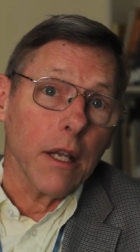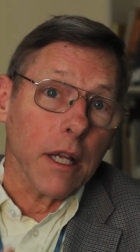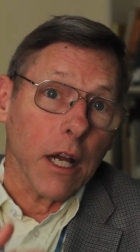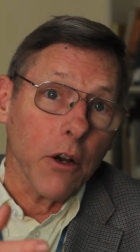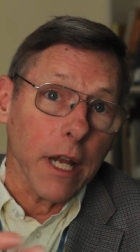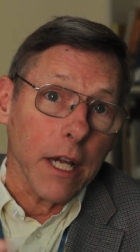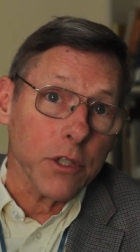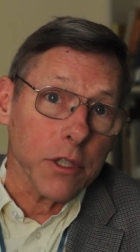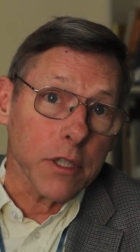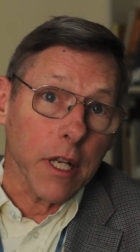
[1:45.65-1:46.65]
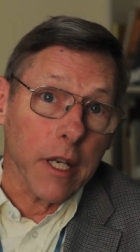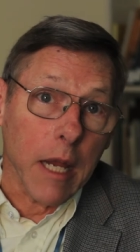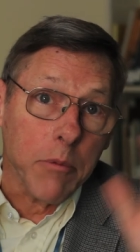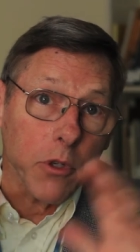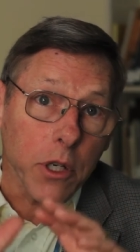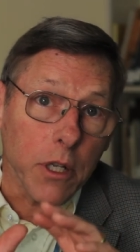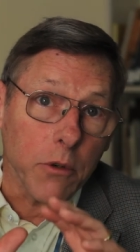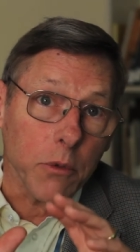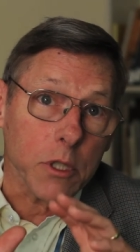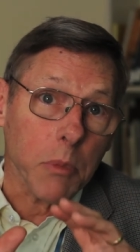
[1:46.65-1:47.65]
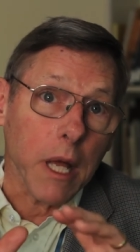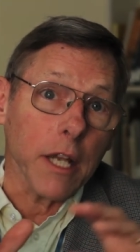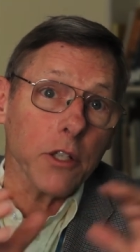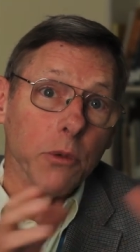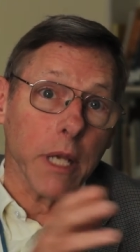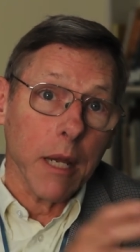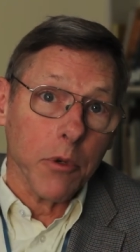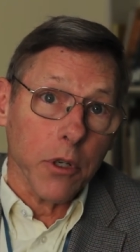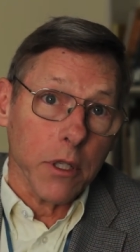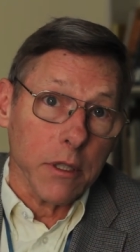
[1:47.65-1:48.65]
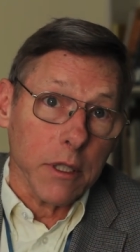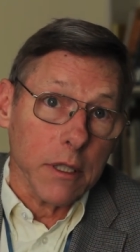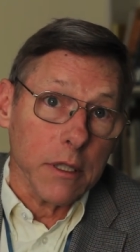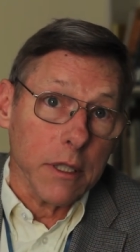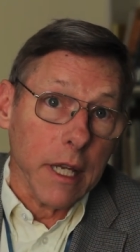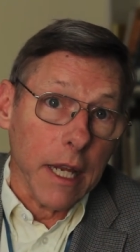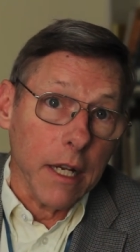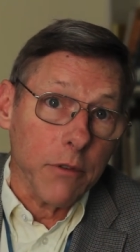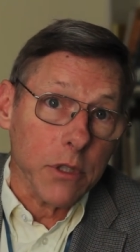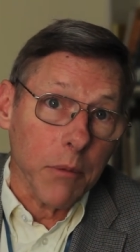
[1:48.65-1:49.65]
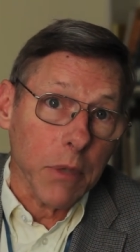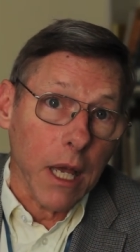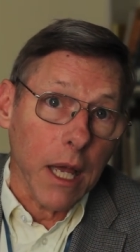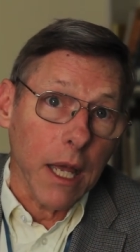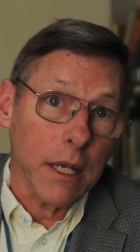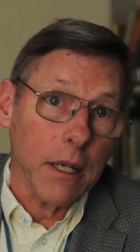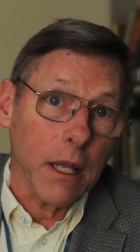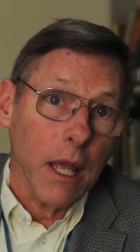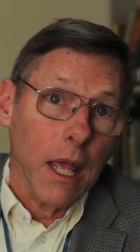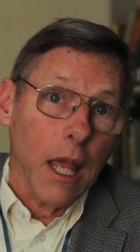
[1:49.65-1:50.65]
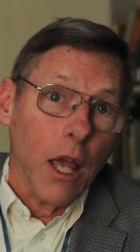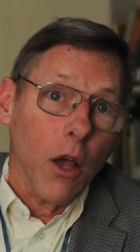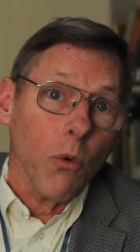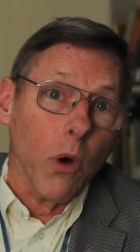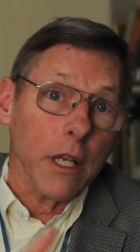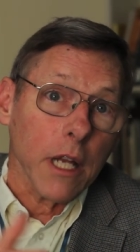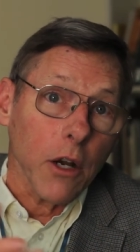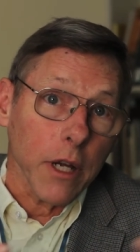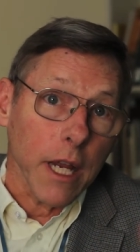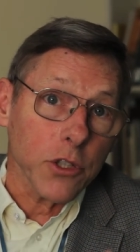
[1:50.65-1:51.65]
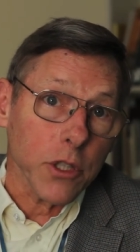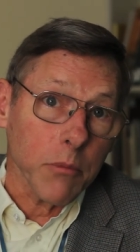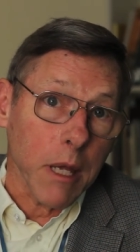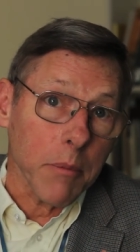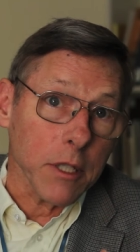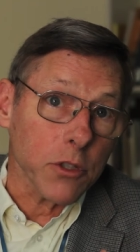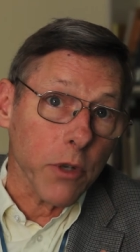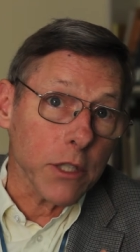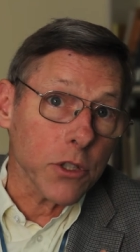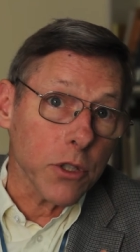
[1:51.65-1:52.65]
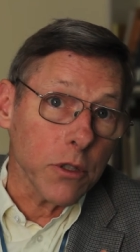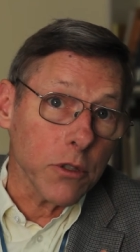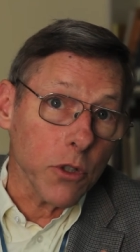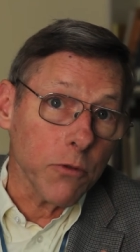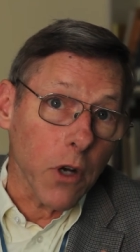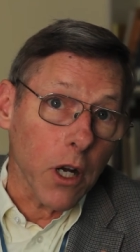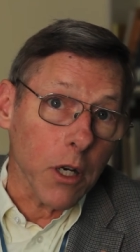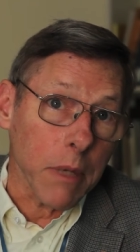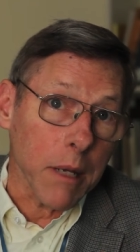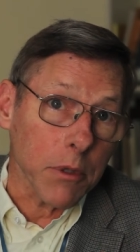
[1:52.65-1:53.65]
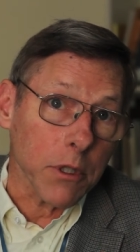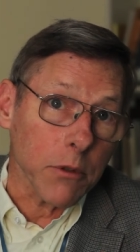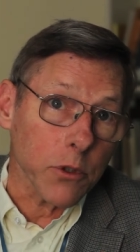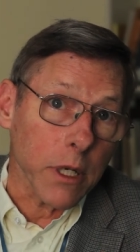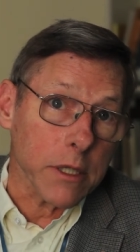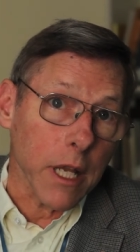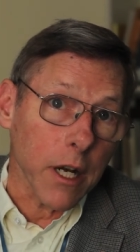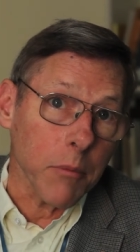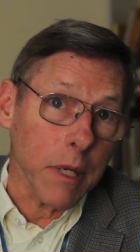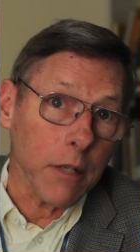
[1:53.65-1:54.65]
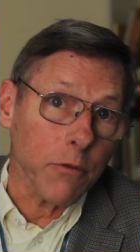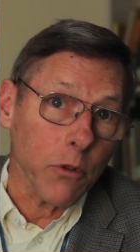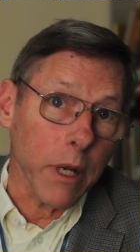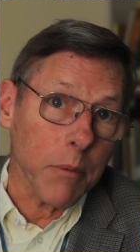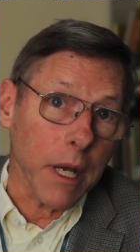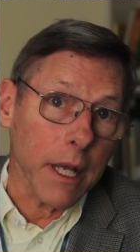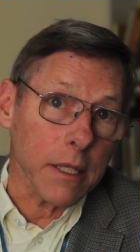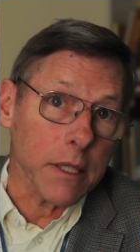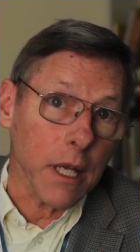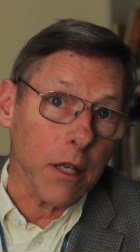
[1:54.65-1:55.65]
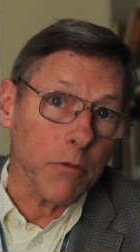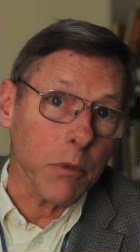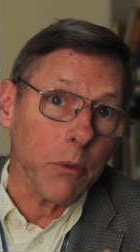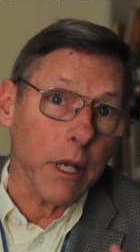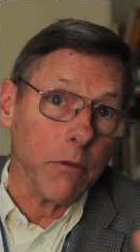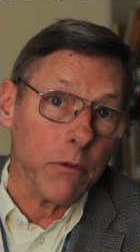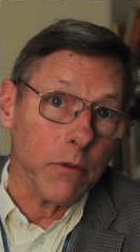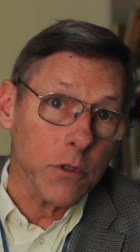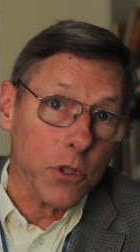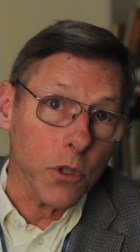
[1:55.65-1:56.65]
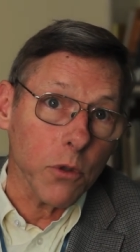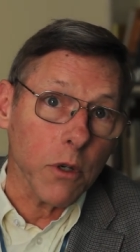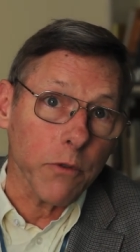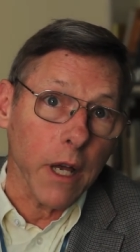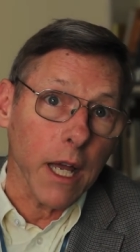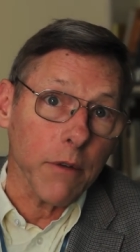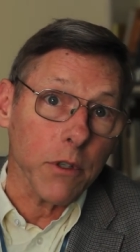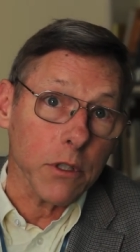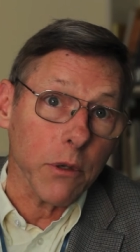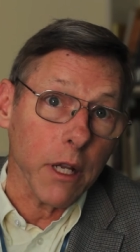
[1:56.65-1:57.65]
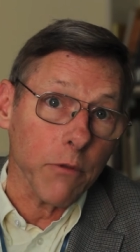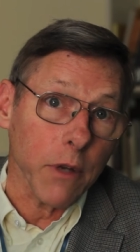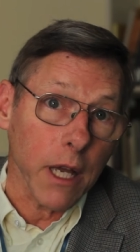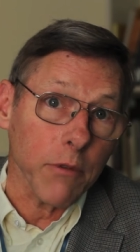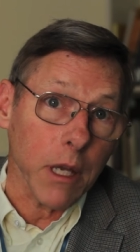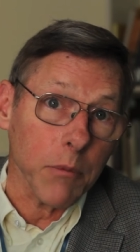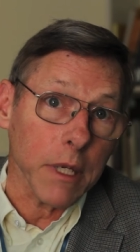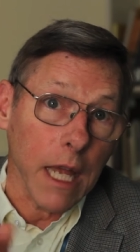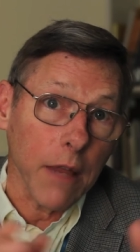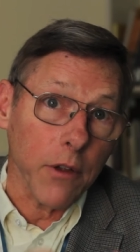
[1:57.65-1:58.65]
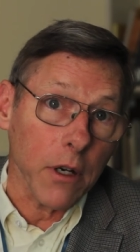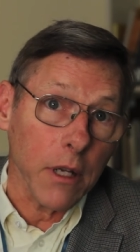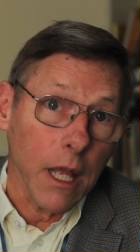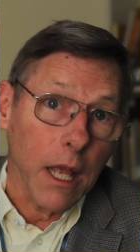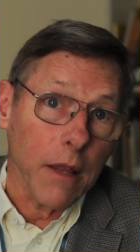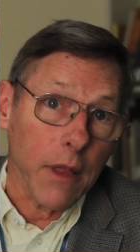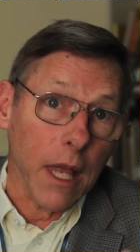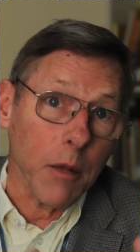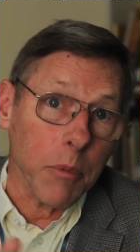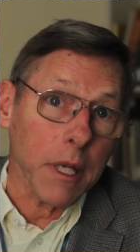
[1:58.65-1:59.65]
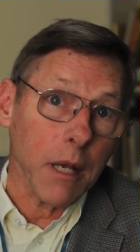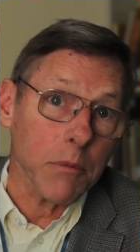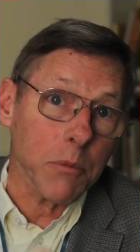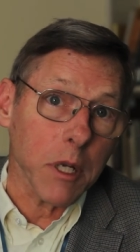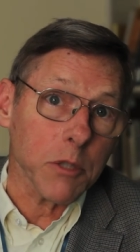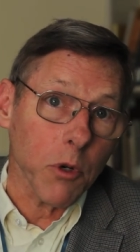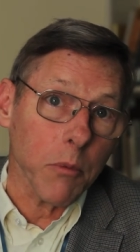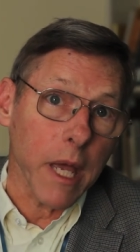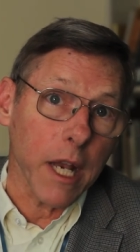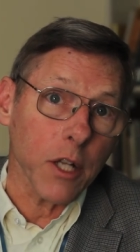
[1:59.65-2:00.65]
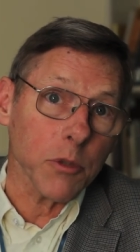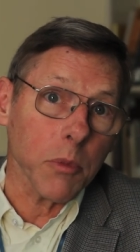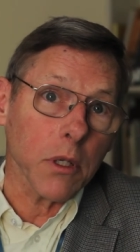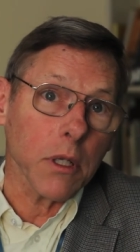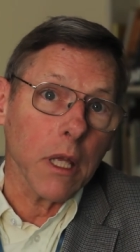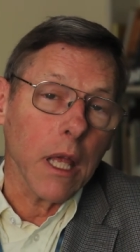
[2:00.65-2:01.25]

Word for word: congregations in a neighborhood responding to a neighborhood need of some kind, one congregation may be stretched too far to be able to address that in a meaningful way by itself. But when two or five or 25 come together, then it becomes much more manageable.